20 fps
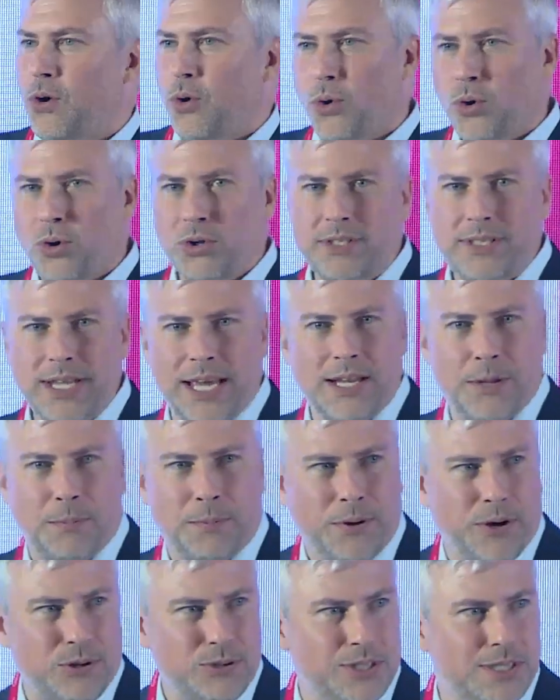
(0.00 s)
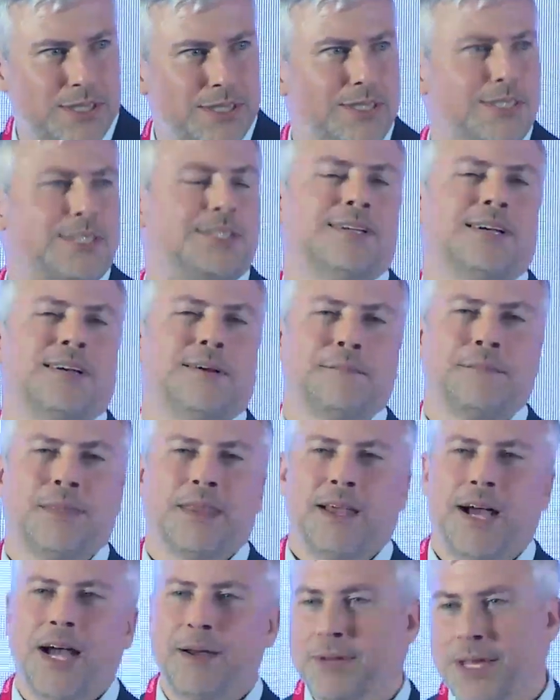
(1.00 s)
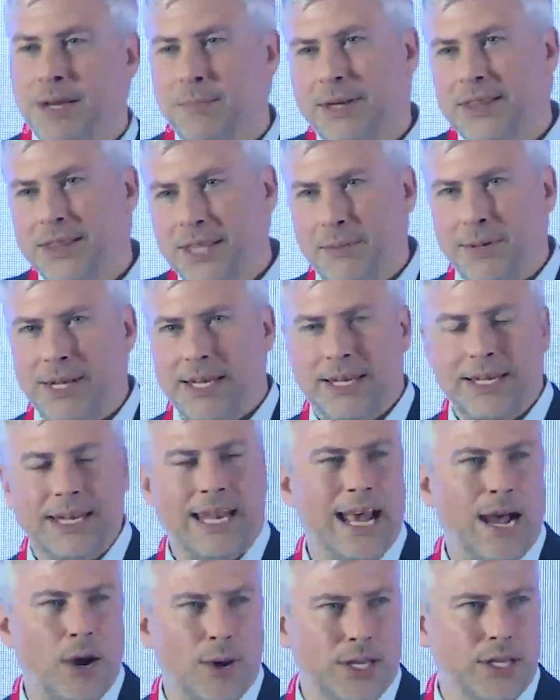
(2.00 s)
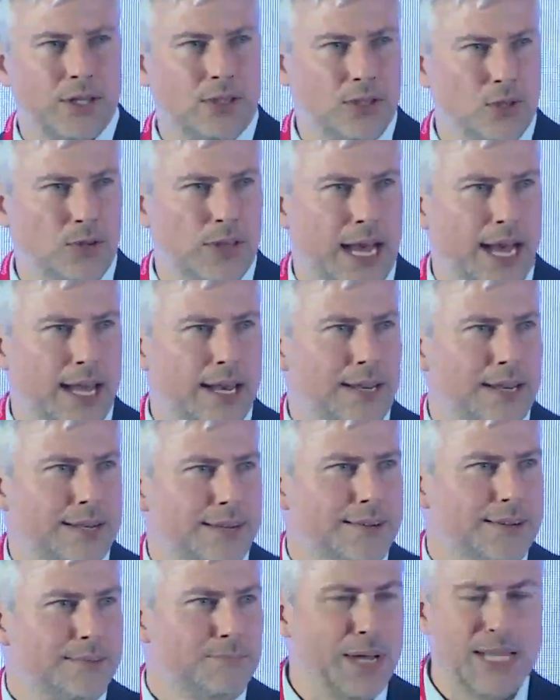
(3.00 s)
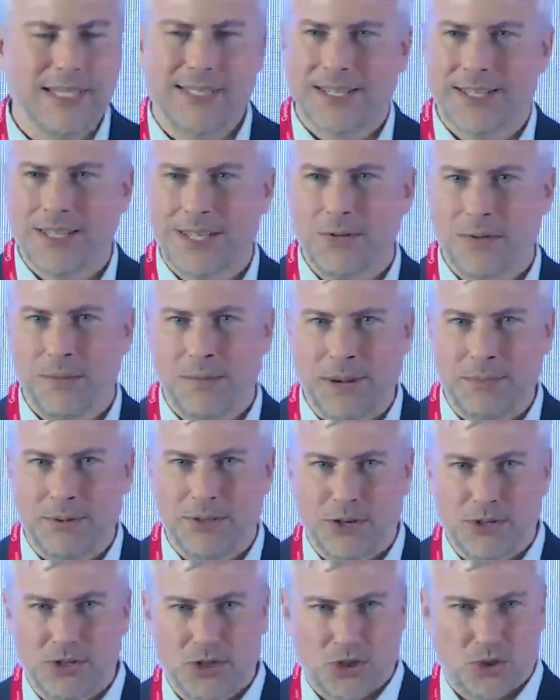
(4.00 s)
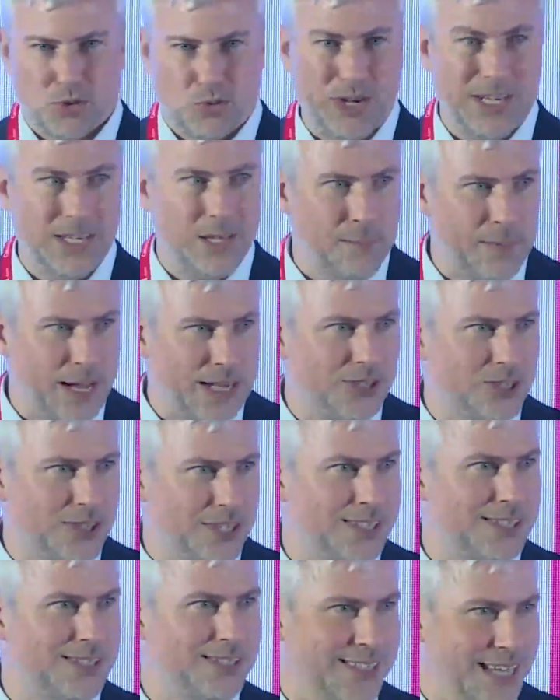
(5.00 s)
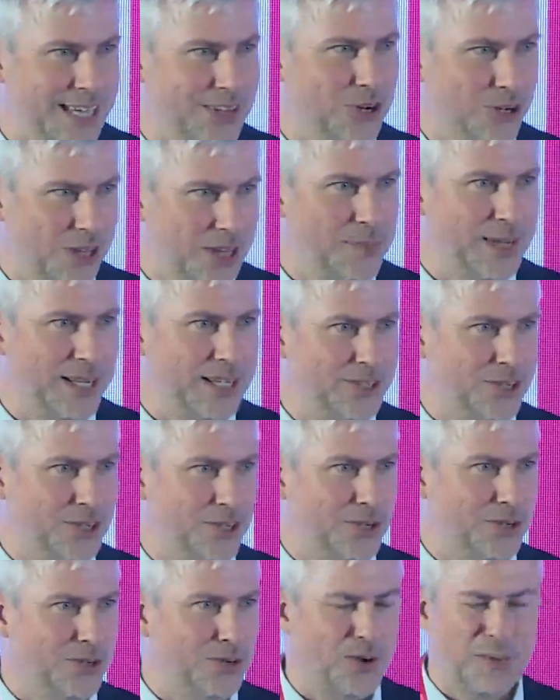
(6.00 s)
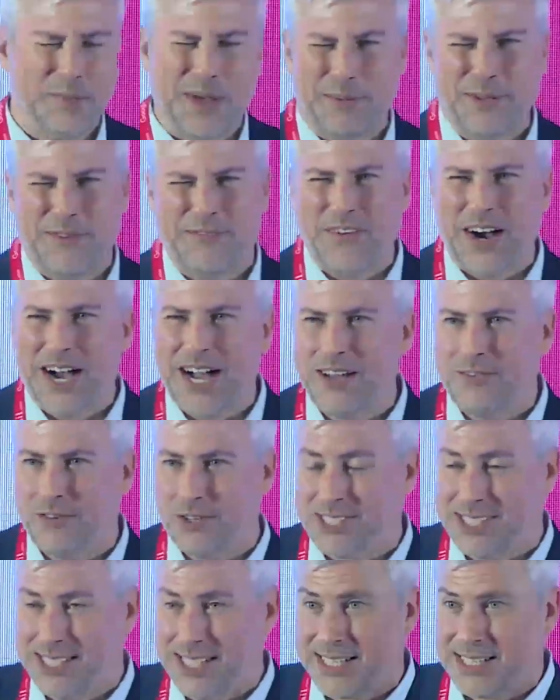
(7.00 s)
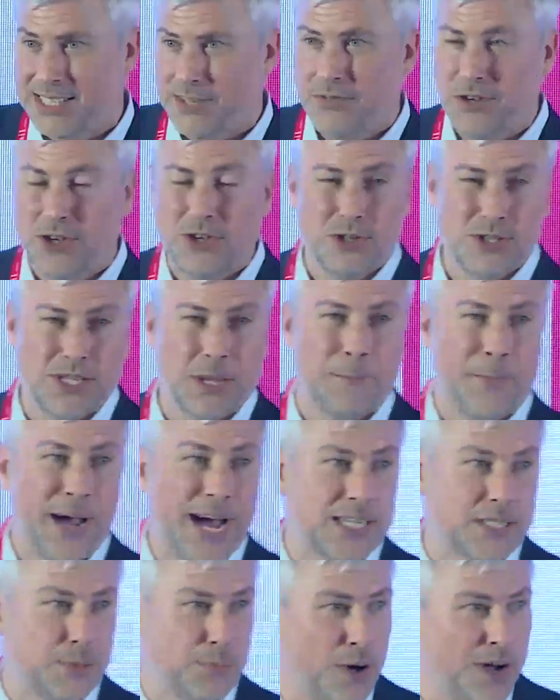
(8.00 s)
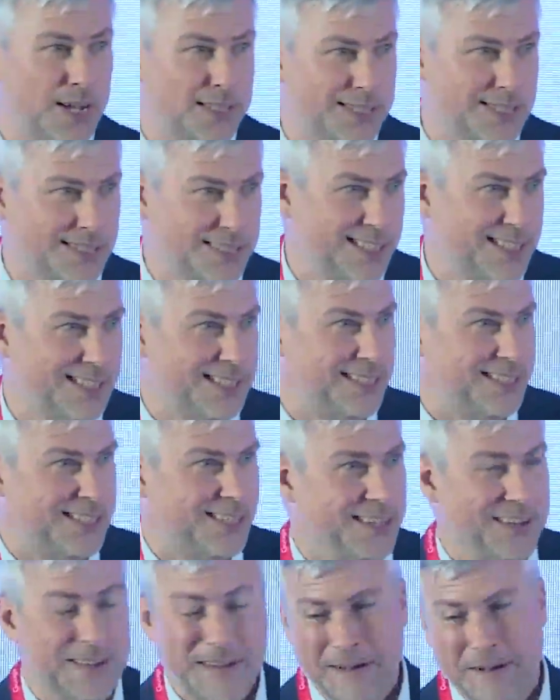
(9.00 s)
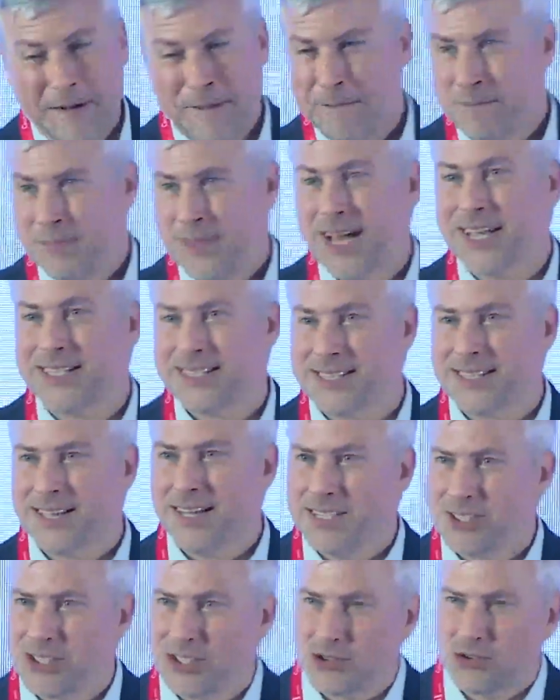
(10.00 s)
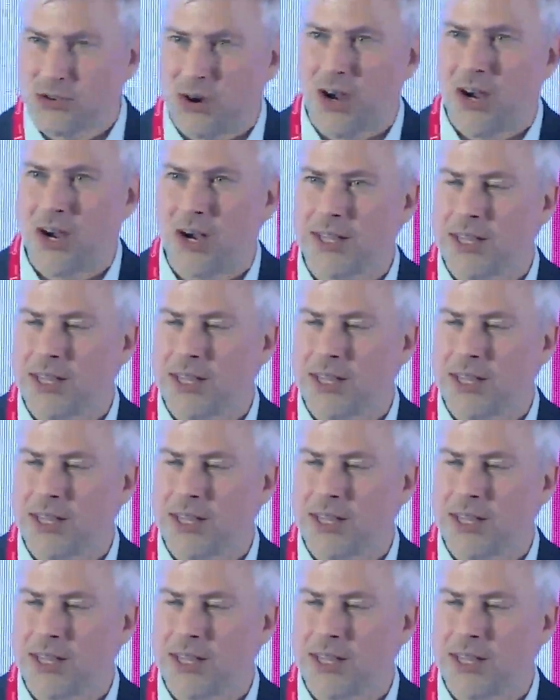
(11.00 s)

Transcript: old data approaches, I'm going to be limited in how I can do that. Basically, remember those 3 dimensions that you're limited to, or maybe 5 or 6 if you're using batch processes, that's a strong